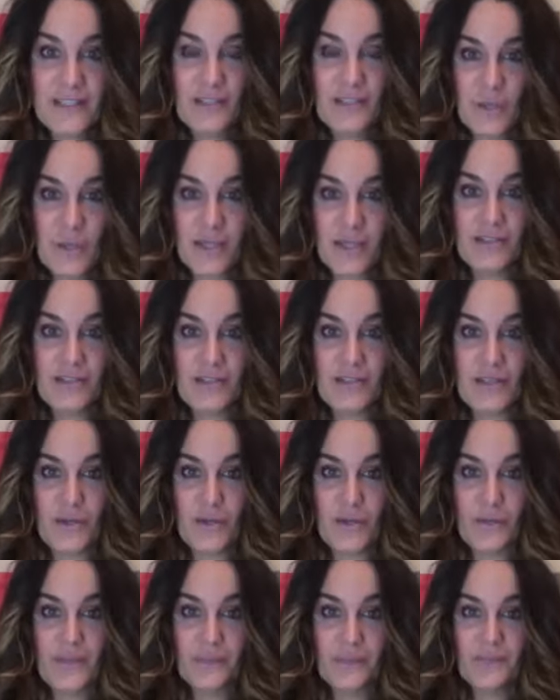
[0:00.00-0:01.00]
you can
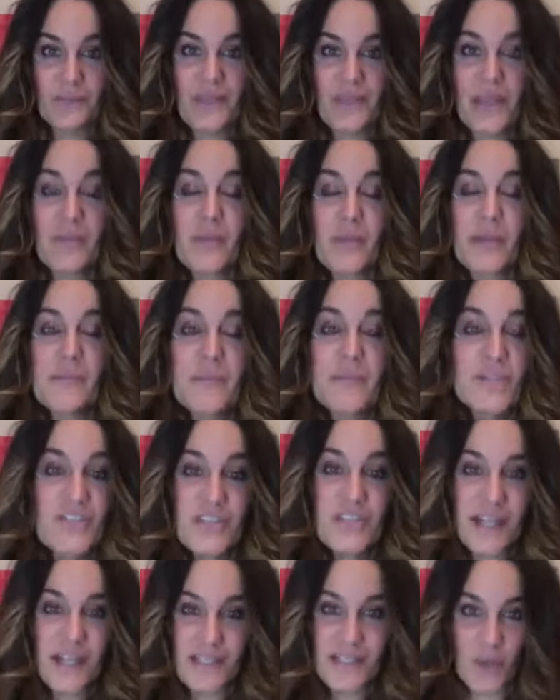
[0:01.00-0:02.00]
do. And by
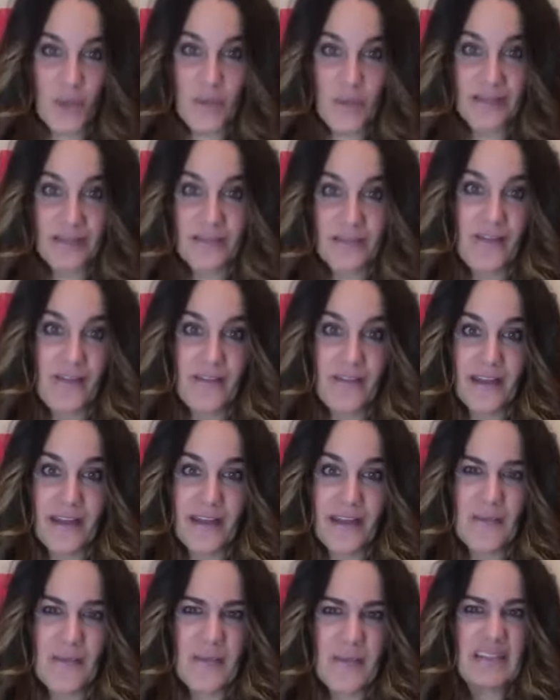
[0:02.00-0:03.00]
mushy, I don't mean loving.
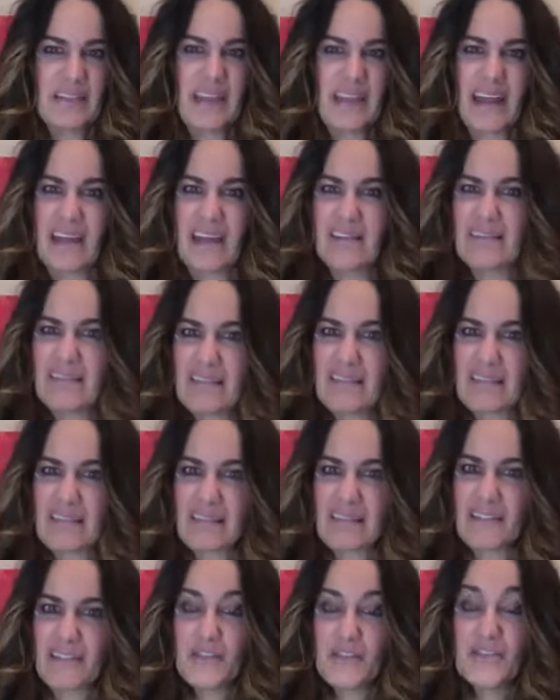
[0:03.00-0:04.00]
I mean like, ooh,
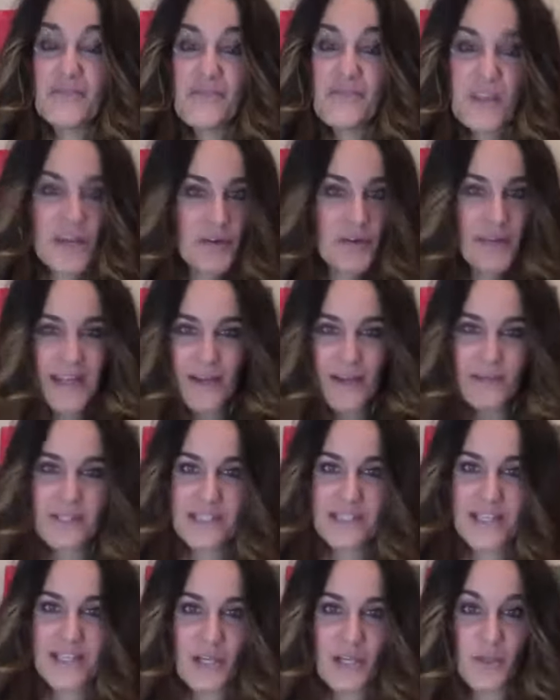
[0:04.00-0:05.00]
you're just figuring out
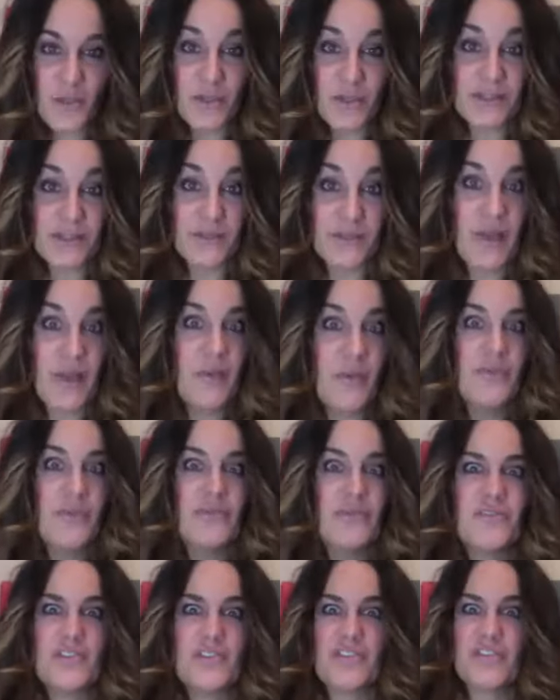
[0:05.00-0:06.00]
schedules and maybe
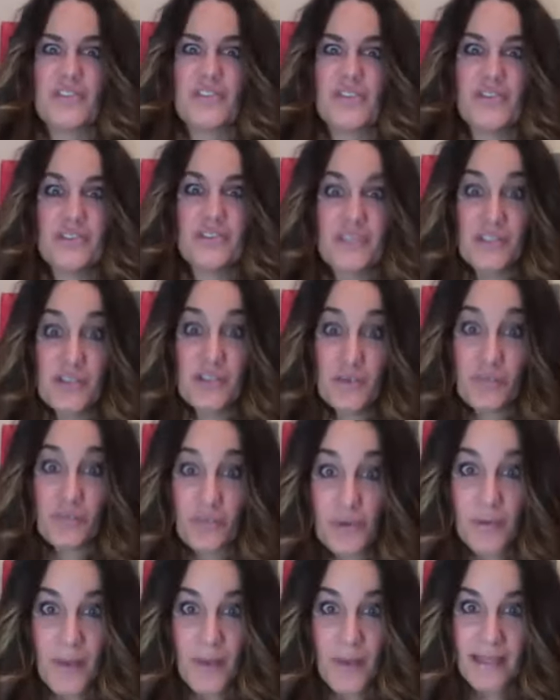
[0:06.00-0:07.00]
you've just turned into
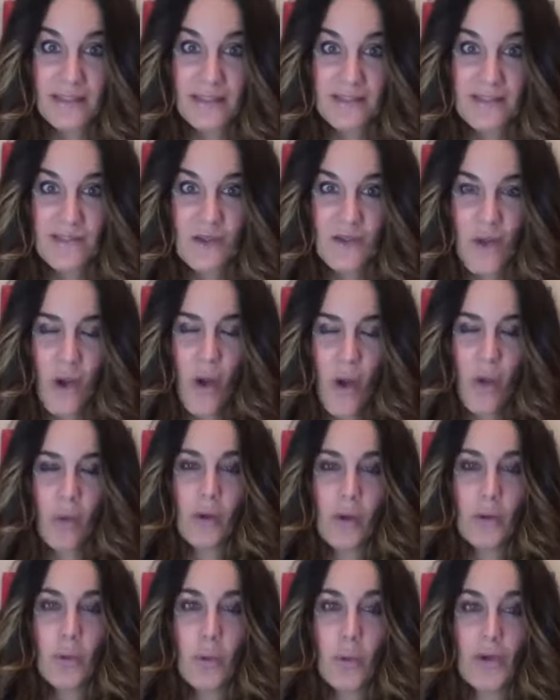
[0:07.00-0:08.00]
roommates.
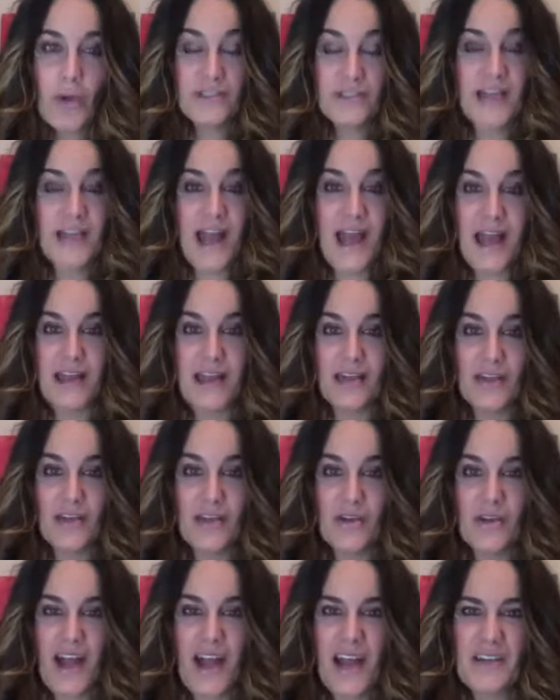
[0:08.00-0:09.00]
Or worse yet,
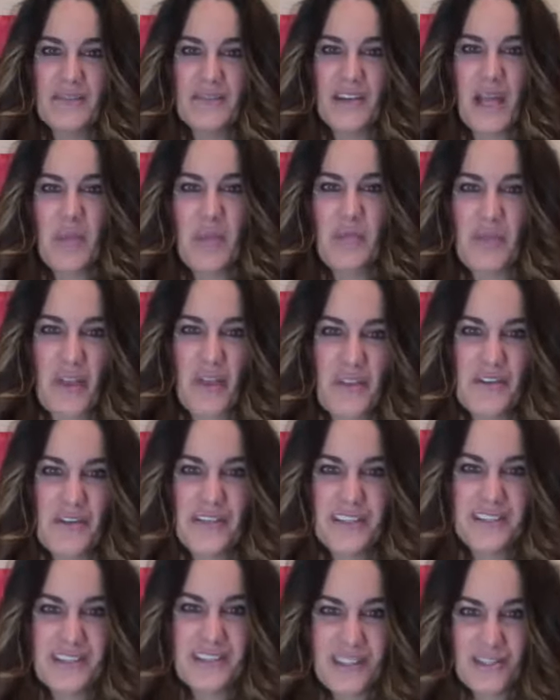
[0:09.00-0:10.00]
you're kind of like brother
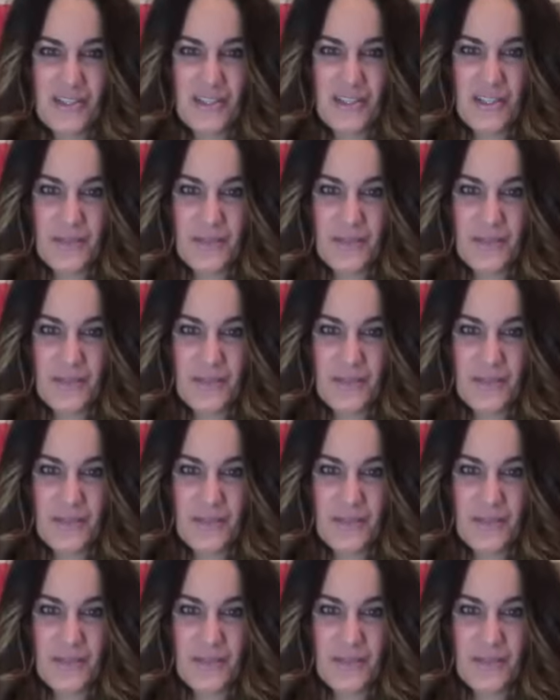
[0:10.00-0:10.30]
and sister.